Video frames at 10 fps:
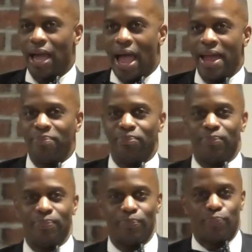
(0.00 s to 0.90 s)

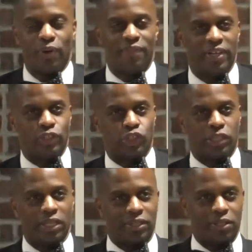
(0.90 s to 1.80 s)
I'm
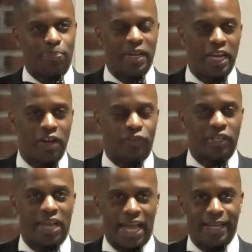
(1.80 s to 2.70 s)
privileged to be here
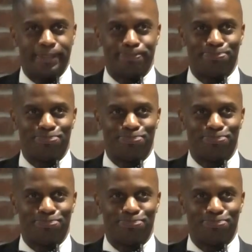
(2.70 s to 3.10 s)
tonight.